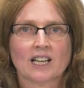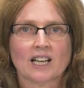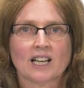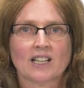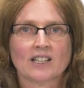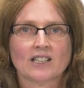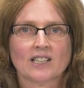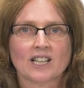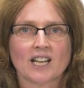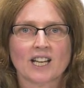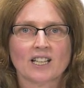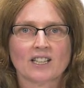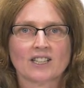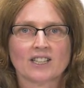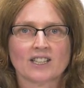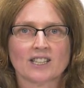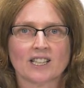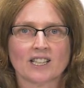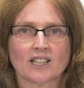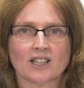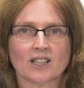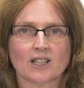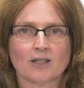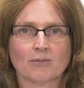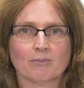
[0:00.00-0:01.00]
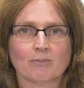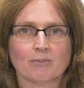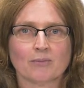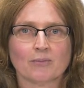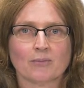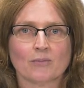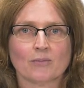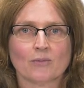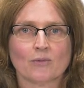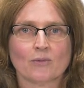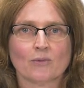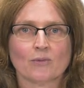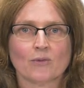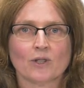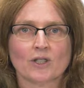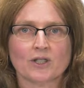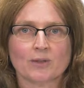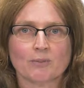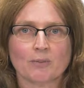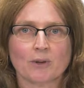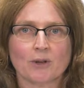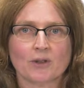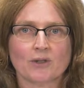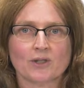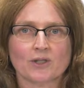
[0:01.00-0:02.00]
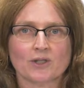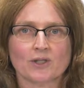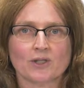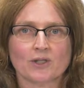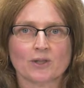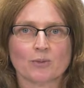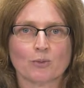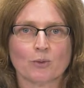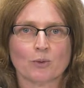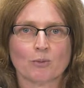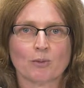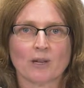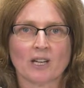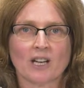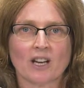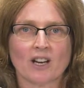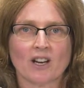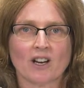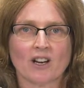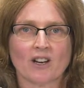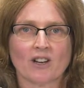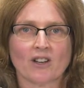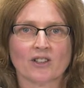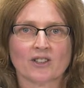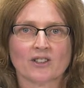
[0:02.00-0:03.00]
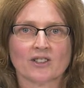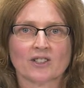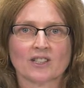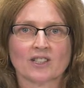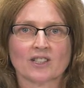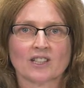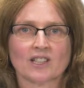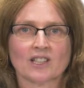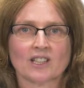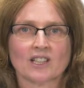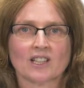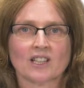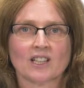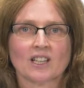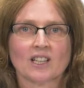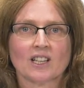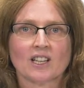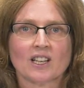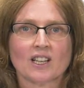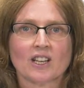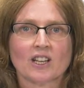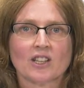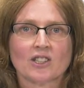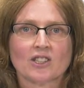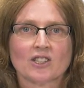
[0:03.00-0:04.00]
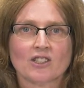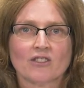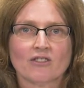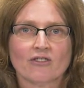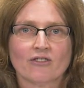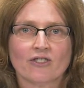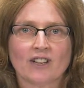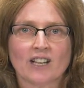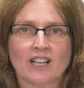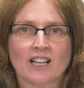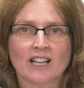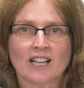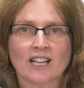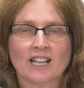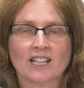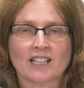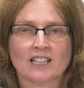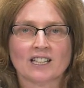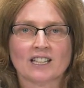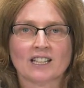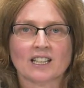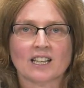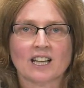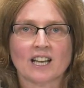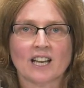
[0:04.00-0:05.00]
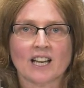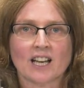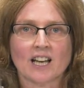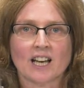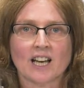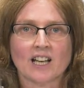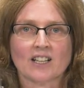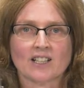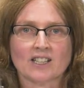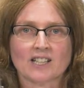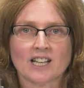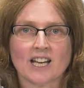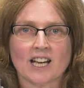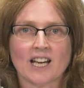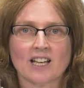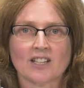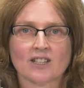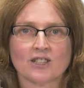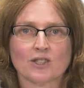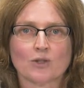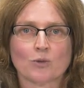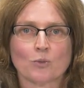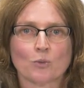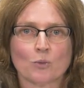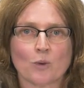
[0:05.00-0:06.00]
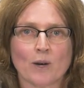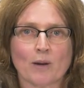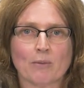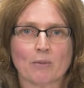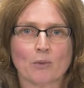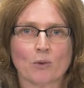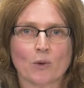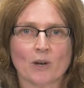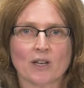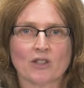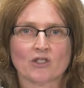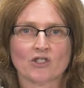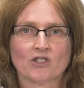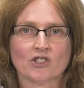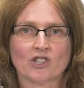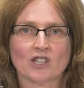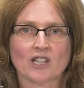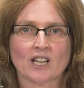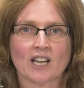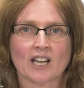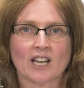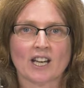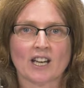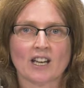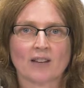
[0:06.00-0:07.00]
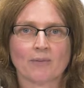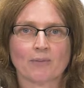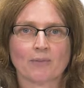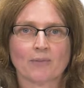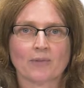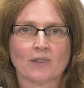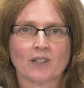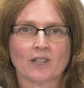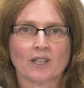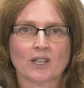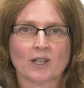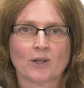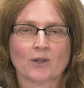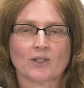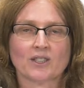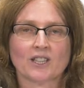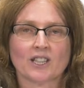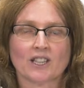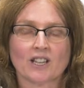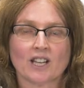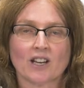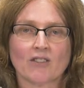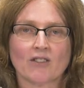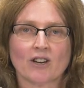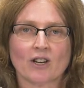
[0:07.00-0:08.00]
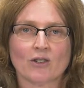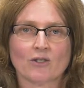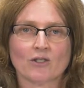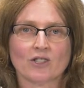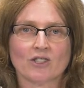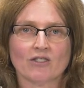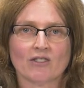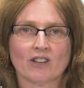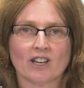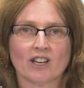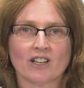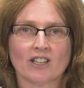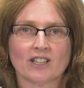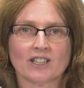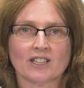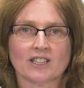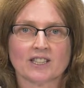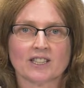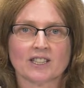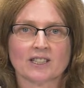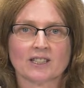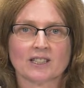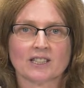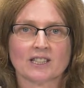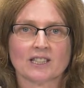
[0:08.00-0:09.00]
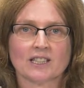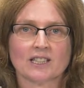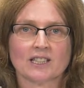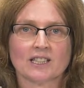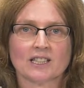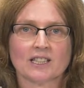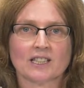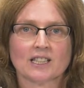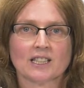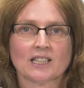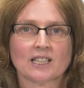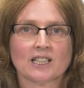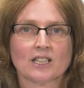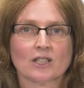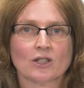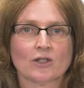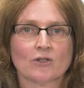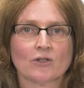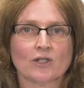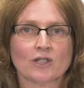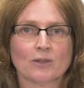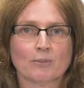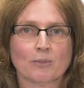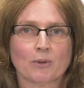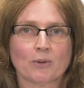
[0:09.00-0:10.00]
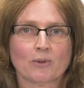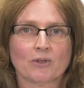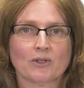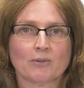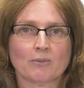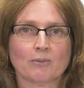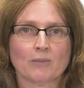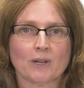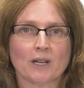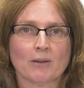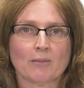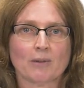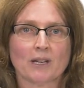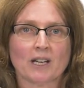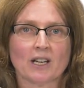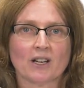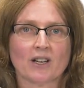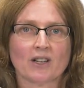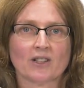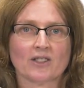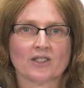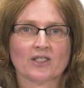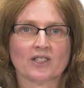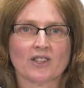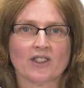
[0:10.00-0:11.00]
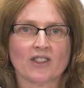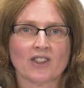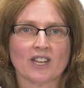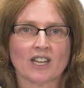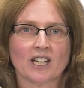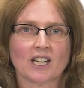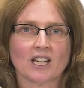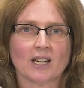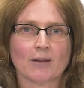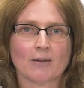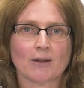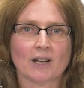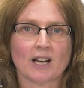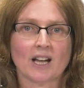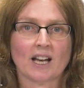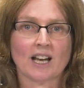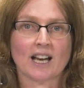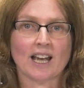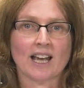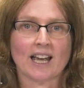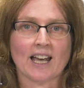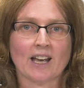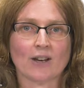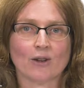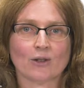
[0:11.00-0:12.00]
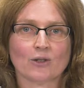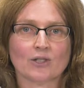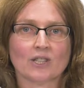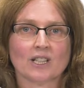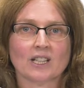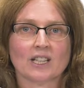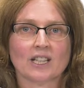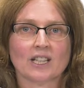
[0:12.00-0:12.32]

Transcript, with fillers: In testing them, respondents will be asked to fill in a test web questionnaire using their own device. The respondent may be asked to think aloud